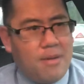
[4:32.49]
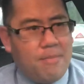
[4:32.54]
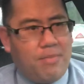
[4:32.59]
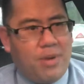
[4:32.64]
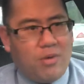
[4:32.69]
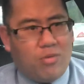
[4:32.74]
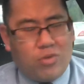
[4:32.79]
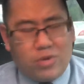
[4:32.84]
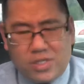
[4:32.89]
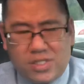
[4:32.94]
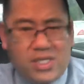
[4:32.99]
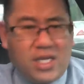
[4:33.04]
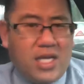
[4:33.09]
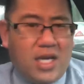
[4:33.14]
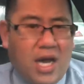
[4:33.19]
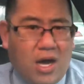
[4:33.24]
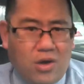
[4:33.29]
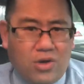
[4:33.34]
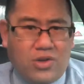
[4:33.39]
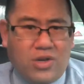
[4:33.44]
But we're
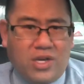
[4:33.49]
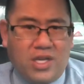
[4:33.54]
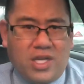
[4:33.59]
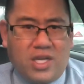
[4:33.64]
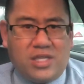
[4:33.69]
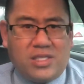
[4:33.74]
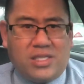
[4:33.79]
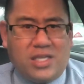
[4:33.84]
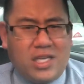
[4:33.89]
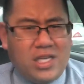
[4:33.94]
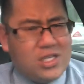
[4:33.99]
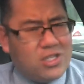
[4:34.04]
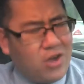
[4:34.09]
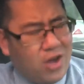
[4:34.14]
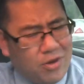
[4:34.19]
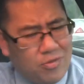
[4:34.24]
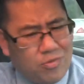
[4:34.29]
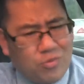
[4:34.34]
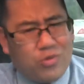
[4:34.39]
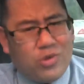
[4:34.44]
seeing how good he is. He's
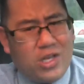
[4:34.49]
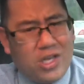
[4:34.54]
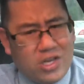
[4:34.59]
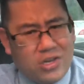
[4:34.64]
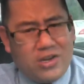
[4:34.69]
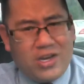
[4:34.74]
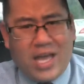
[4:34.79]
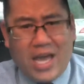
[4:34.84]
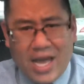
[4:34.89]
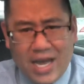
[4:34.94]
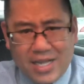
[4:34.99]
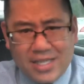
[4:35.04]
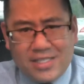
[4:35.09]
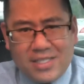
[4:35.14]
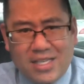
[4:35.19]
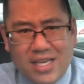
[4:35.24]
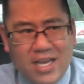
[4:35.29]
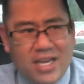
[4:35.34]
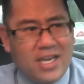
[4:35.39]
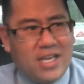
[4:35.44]
got really good
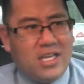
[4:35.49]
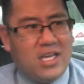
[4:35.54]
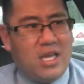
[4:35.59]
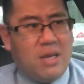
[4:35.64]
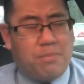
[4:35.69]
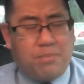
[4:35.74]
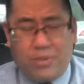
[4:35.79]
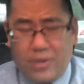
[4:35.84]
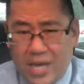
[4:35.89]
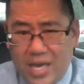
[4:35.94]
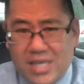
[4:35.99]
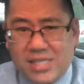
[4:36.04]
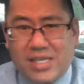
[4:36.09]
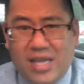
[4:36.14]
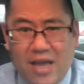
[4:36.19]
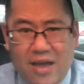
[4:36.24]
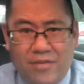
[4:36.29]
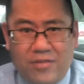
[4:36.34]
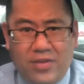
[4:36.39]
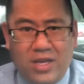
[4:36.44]
hands. He plays
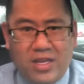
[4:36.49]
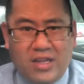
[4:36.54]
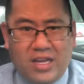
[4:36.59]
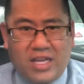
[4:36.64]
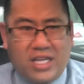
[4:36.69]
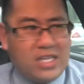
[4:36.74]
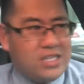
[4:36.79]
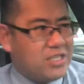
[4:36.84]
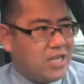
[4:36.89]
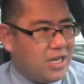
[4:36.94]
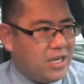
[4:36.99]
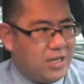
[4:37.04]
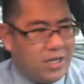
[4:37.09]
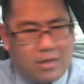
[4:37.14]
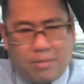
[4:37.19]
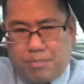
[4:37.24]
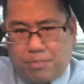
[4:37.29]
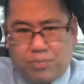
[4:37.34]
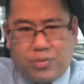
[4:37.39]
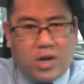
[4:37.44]
heavy. Like, he's kind of like a
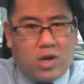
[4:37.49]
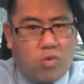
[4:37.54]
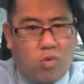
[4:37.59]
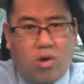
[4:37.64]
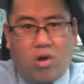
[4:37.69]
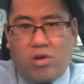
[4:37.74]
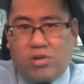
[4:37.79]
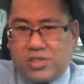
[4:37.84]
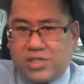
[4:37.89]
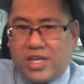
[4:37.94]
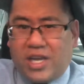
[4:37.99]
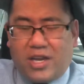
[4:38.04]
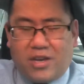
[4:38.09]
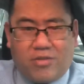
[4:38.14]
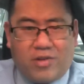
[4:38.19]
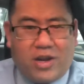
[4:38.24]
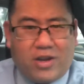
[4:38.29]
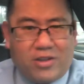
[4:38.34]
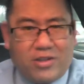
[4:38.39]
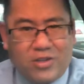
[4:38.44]
brick wall skating
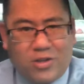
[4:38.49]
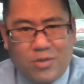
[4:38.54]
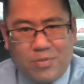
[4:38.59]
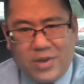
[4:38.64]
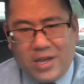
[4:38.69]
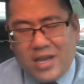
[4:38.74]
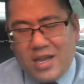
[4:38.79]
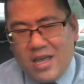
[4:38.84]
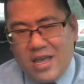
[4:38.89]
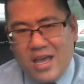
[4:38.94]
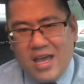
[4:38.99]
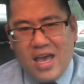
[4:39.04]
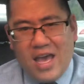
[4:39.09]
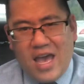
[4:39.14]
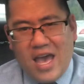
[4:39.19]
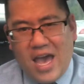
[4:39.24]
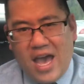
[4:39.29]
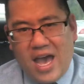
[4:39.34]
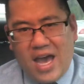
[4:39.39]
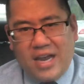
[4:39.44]
around a little bit.
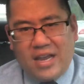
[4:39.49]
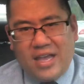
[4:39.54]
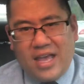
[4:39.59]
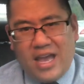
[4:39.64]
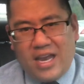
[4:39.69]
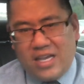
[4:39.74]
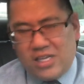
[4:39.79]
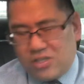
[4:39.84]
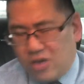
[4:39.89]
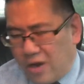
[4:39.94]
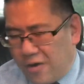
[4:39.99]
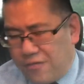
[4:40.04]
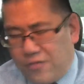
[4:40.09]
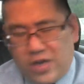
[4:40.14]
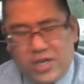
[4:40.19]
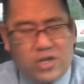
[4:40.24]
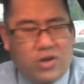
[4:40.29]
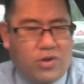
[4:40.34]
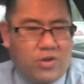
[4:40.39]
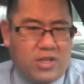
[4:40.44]
and he's not
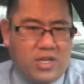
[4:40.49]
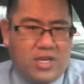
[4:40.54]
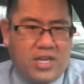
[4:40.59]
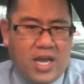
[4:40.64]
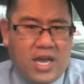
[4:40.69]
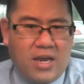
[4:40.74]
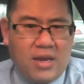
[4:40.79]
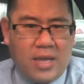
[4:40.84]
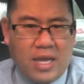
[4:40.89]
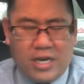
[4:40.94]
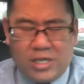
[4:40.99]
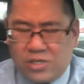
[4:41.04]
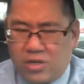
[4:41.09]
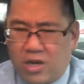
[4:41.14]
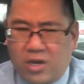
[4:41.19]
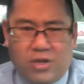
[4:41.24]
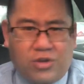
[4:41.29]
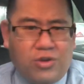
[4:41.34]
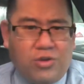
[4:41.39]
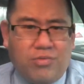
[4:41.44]
afraid to go to the net, and he's got
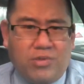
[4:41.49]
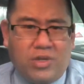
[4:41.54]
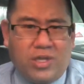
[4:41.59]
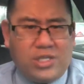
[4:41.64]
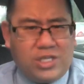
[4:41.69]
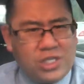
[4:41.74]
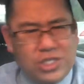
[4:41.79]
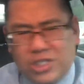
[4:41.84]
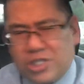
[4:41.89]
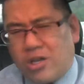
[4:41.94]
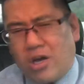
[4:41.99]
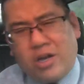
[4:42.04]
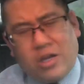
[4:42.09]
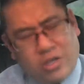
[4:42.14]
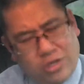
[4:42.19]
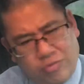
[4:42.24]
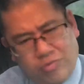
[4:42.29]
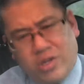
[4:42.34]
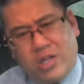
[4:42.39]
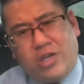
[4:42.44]
a good release. He's just got a
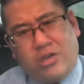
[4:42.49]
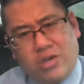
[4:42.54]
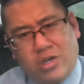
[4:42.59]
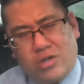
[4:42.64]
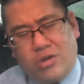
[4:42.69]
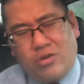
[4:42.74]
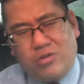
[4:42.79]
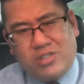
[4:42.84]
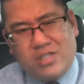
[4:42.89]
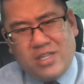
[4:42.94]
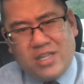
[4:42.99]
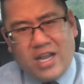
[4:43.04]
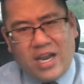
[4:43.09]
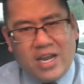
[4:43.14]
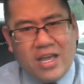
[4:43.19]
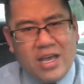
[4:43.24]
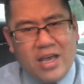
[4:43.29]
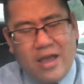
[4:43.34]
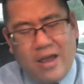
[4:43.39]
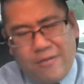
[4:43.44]
really good nose in net.
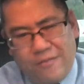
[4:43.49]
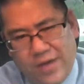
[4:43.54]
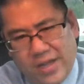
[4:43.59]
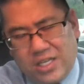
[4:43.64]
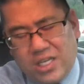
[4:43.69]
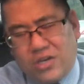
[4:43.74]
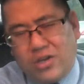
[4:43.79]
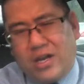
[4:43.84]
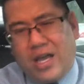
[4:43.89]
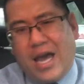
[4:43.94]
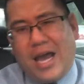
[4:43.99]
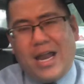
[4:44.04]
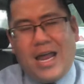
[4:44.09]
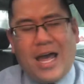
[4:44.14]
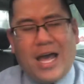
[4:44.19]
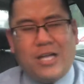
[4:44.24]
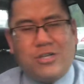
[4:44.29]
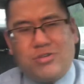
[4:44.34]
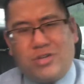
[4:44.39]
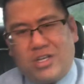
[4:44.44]
In fact, he could have had a
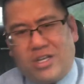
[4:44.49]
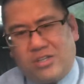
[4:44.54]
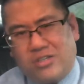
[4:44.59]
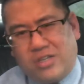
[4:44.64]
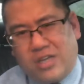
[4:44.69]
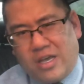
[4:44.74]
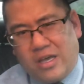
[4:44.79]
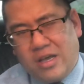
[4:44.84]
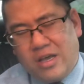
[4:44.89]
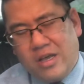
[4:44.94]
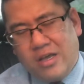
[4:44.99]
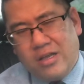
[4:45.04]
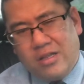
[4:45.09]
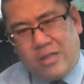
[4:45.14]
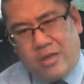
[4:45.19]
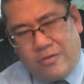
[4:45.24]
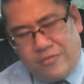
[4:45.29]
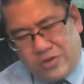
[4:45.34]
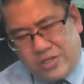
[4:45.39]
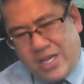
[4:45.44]
hat trick yesterday.
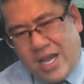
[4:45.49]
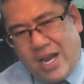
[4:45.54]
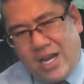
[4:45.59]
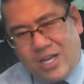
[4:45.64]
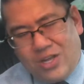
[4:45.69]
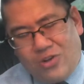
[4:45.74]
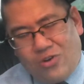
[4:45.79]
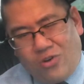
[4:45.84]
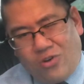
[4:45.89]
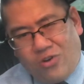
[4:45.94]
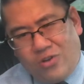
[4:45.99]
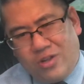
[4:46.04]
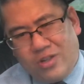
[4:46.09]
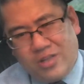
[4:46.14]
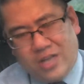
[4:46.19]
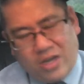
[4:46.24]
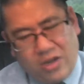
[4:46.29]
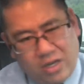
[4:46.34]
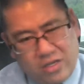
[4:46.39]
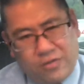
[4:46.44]
The Virtanen goal
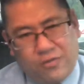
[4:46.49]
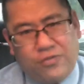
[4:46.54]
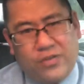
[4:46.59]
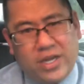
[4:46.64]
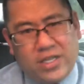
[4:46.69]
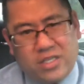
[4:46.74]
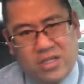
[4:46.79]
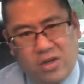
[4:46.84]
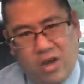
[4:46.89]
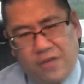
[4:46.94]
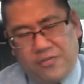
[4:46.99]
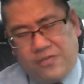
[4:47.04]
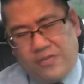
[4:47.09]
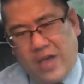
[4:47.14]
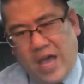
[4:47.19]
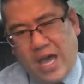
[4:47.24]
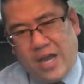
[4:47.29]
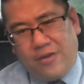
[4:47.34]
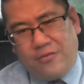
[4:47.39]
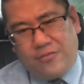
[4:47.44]
that got deflected off of
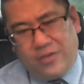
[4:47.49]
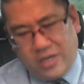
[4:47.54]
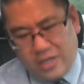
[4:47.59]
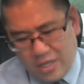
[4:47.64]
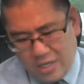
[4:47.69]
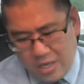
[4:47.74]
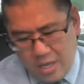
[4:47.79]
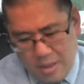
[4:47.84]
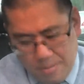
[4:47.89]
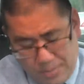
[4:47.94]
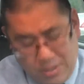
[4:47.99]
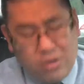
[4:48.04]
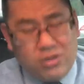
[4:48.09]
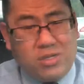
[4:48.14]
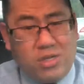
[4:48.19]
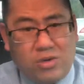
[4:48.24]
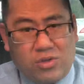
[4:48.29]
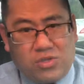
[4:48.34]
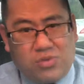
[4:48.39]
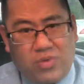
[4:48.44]
Hannafin,
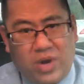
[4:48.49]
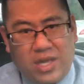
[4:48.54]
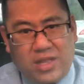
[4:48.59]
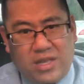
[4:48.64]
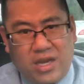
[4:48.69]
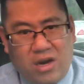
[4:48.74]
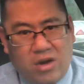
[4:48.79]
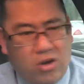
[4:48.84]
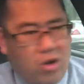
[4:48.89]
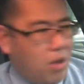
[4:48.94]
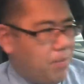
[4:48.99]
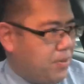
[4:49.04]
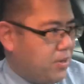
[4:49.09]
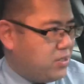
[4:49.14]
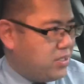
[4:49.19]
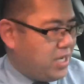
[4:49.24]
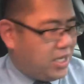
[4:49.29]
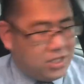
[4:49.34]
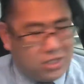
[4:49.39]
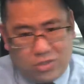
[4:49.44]
Pearson was right there, and all
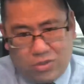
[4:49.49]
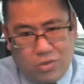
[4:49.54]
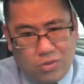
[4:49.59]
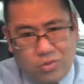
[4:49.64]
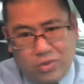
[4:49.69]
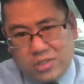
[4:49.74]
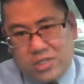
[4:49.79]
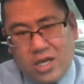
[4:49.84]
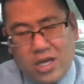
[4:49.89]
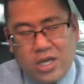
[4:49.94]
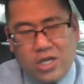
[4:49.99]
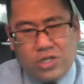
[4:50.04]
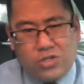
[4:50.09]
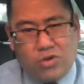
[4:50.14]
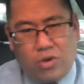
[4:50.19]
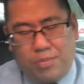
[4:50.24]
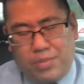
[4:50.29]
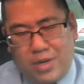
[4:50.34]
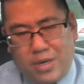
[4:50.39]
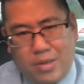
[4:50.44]
Pearson had to do was
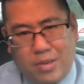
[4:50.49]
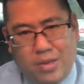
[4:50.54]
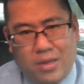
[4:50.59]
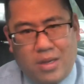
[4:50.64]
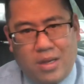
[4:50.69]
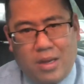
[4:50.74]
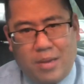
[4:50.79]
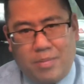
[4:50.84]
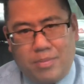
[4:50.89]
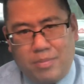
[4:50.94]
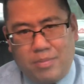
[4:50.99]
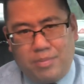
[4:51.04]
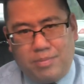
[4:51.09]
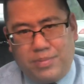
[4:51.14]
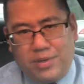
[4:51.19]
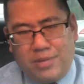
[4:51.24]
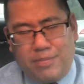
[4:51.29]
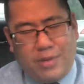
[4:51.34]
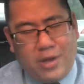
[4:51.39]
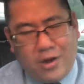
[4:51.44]
show a bit
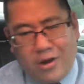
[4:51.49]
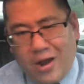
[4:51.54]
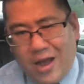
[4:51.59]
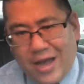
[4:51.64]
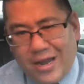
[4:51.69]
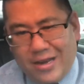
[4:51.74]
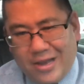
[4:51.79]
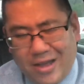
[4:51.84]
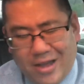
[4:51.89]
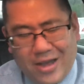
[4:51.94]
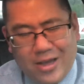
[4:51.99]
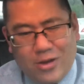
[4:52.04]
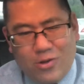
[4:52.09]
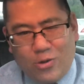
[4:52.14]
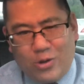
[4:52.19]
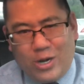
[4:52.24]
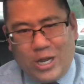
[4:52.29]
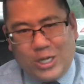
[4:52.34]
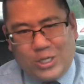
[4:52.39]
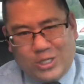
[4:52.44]
of better hand-eye
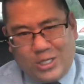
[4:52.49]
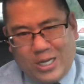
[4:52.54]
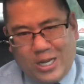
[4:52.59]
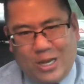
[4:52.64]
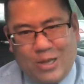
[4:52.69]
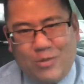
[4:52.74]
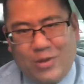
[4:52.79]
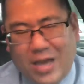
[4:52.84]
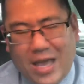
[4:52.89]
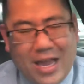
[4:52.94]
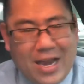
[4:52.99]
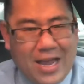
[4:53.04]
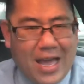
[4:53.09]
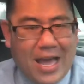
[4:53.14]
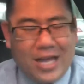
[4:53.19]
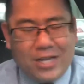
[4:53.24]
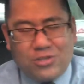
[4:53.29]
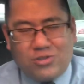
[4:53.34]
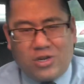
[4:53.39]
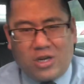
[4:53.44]
coordination, and he would have had a
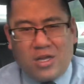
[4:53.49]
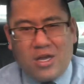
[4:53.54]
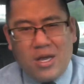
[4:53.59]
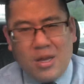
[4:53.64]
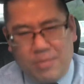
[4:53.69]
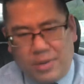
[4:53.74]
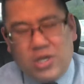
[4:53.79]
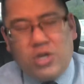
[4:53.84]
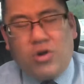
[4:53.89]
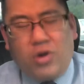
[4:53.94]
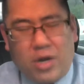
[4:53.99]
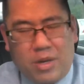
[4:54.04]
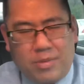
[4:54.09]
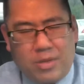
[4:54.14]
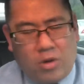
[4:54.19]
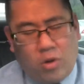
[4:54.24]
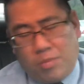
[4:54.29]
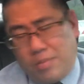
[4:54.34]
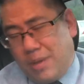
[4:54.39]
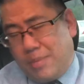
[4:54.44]
hat trick. But you know what I
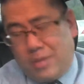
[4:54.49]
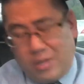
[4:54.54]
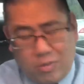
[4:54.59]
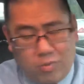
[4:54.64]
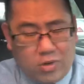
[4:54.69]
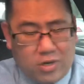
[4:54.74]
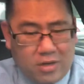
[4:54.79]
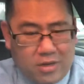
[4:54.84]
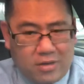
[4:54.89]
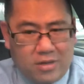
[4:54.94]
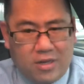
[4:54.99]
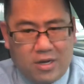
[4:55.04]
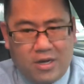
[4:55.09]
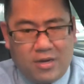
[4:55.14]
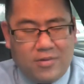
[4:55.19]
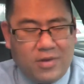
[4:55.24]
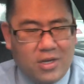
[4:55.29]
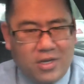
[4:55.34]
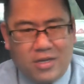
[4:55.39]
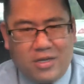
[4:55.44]
mean? Or maybe he wouldn't
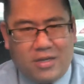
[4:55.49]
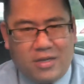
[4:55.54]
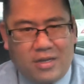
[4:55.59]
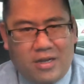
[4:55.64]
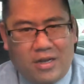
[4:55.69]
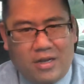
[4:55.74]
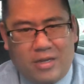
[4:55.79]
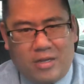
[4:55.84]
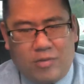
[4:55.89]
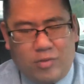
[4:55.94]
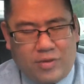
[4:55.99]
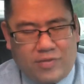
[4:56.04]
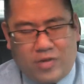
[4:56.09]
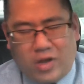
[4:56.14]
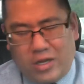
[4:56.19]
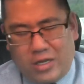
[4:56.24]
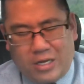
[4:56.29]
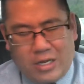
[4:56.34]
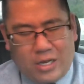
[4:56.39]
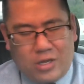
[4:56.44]
have
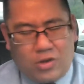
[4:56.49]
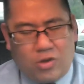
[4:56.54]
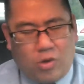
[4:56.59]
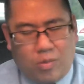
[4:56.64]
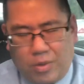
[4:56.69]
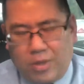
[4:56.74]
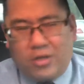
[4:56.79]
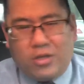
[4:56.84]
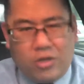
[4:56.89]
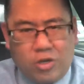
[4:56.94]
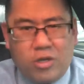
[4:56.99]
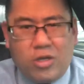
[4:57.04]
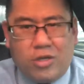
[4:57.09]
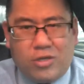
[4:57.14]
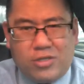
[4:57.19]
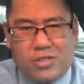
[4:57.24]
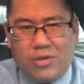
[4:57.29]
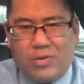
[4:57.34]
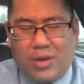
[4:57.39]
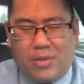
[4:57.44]
gotten another goal. But you
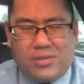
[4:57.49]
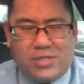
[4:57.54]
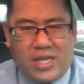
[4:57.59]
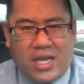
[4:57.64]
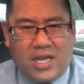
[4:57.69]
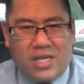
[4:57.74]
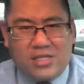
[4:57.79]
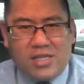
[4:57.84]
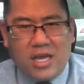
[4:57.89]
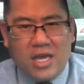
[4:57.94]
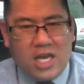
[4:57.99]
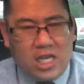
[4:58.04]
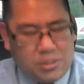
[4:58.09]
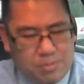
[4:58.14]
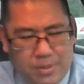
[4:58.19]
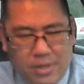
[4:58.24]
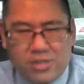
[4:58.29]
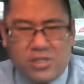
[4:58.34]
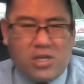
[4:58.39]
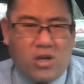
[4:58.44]
see what I'm saying is
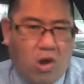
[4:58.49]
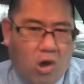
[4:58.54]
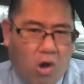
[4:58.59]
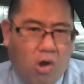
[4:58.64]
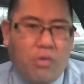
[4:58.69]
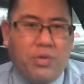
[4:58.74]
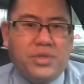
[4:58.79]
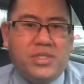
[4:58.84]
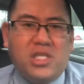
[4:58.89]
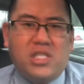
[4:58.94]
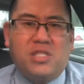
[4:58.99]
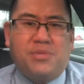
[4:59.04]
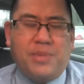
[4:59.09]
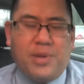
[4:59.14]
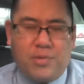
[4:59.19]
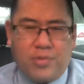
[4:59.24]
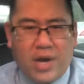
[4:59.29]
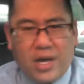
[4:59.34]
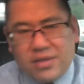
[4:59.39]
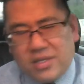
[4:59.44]
Pearson always seems to
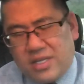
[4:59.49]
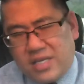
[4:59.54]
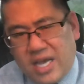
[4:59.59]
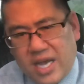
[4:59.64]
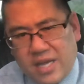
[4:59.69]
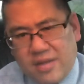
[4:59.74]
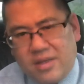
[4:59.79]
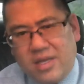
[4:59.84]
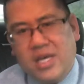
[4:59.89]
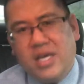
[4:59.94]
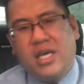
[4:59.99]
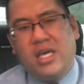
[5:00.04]
be around the net.